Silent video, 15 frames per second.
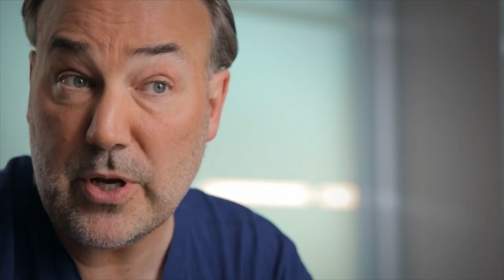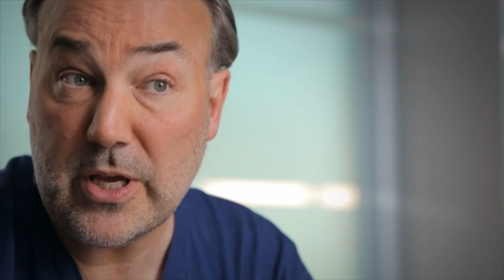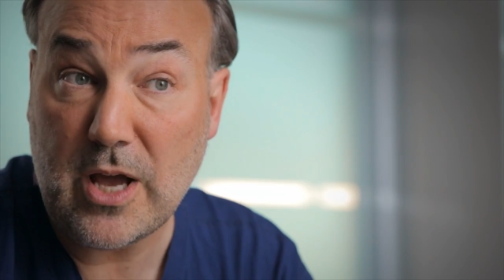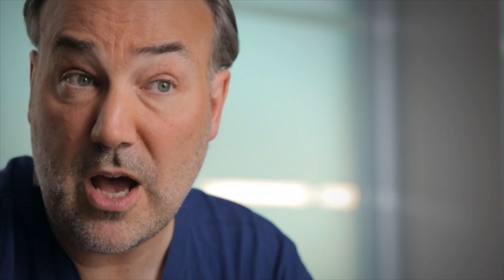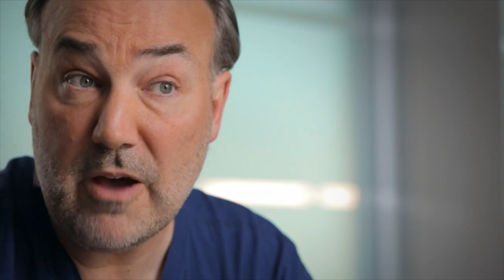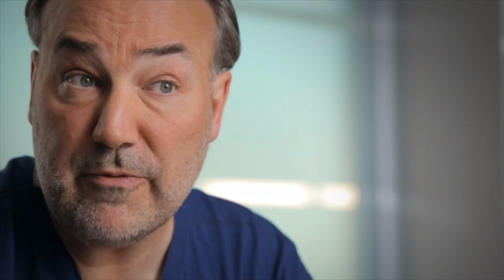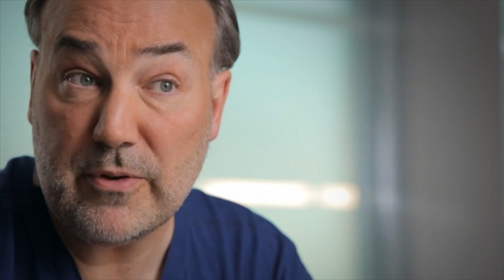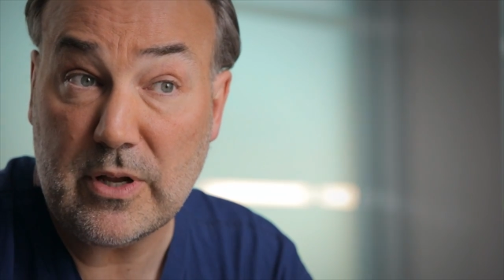pretty
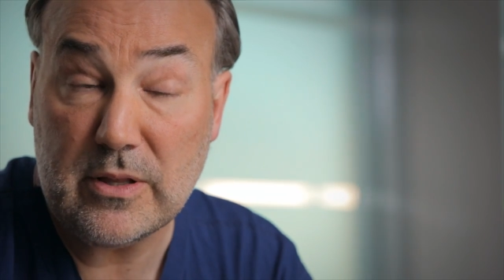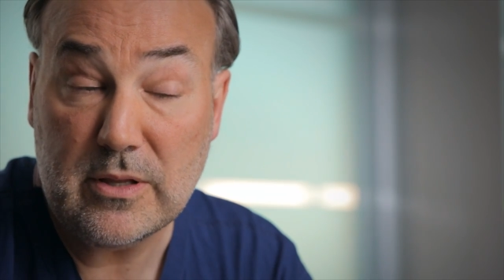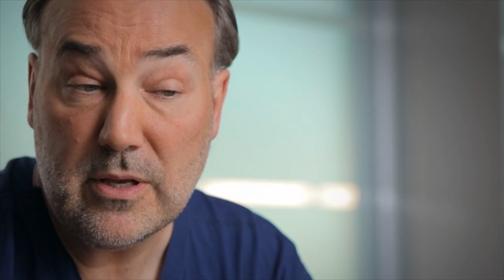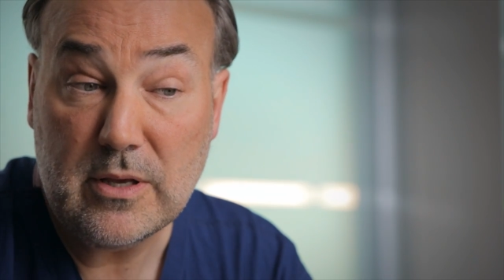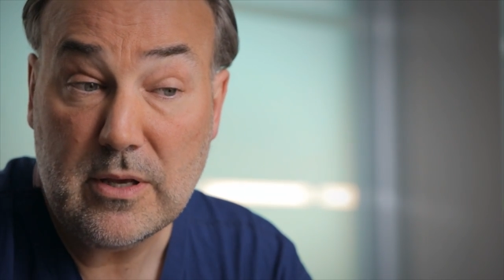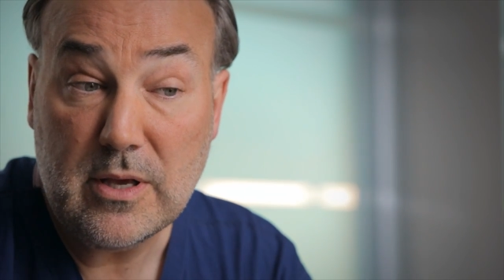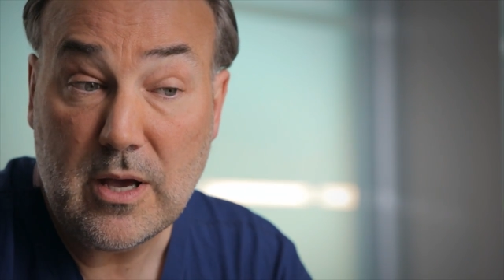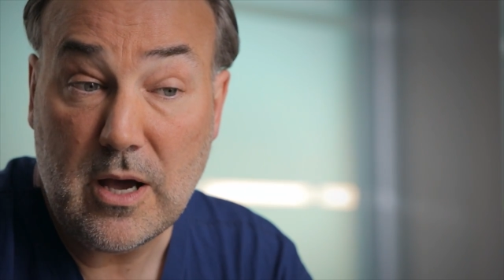confident
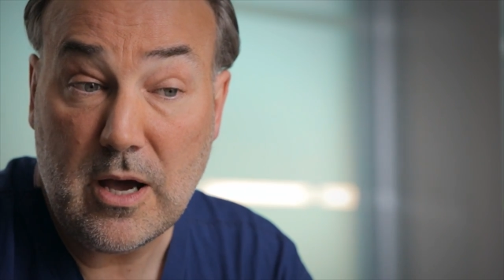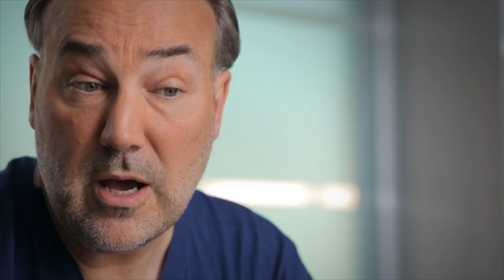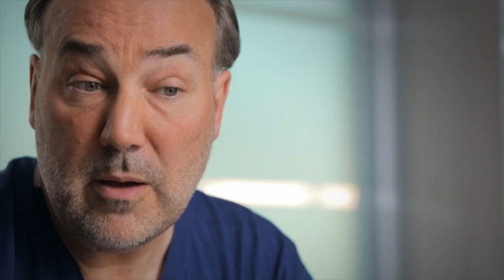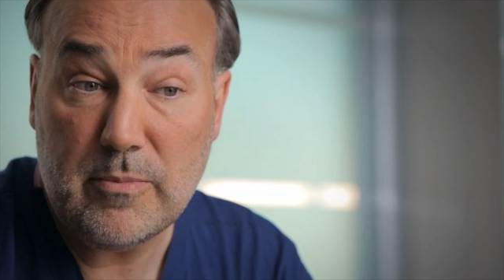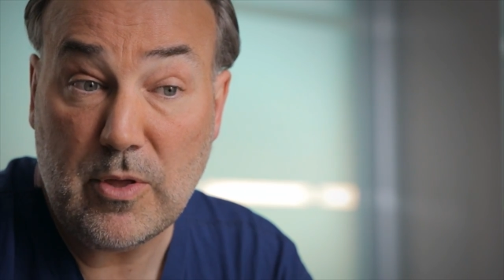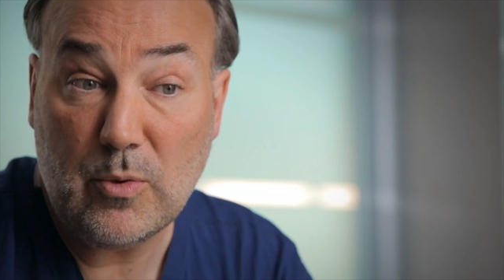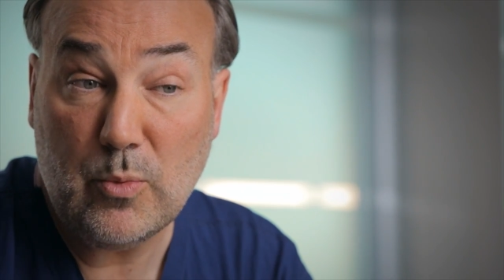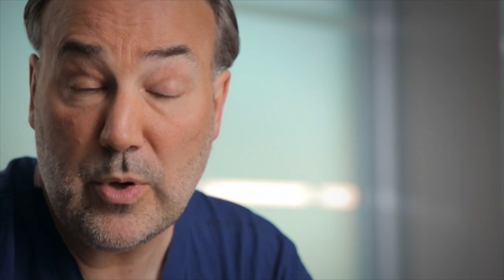
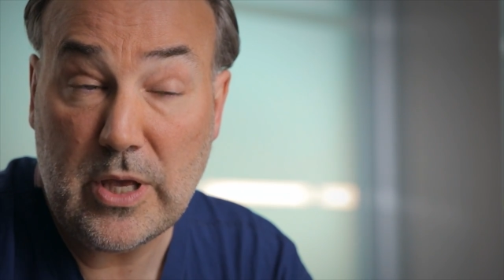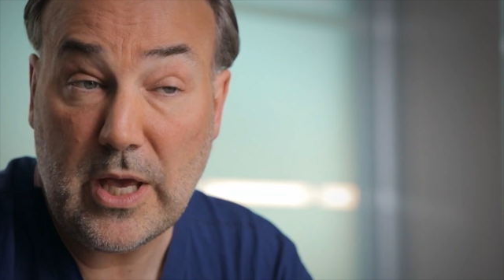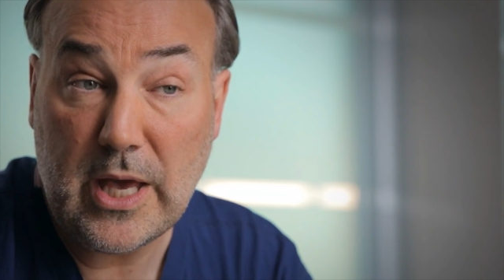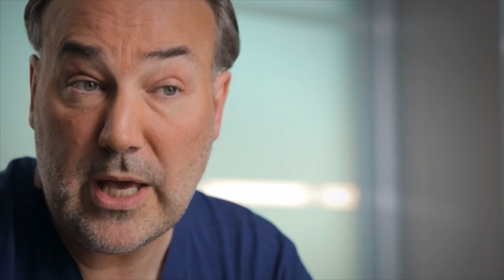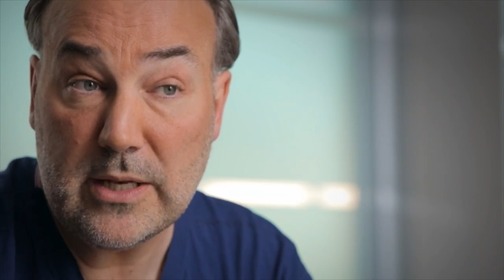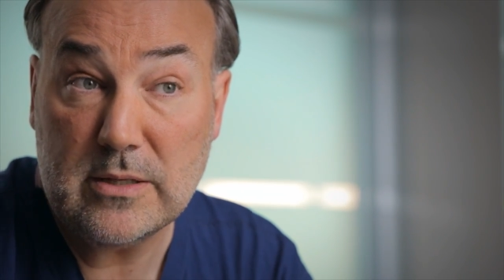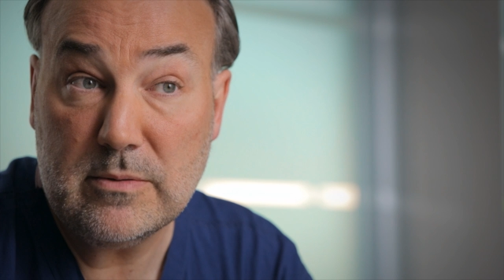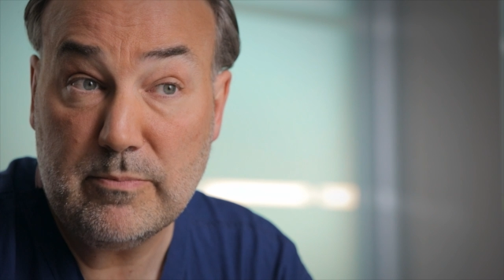that we
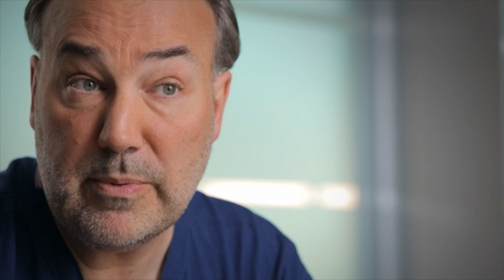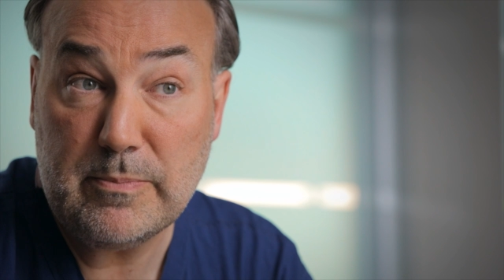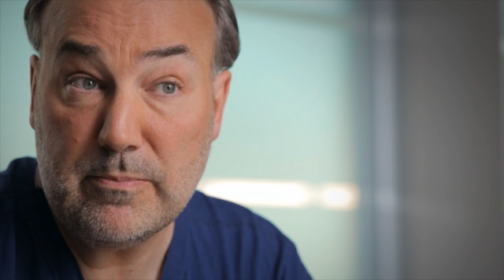had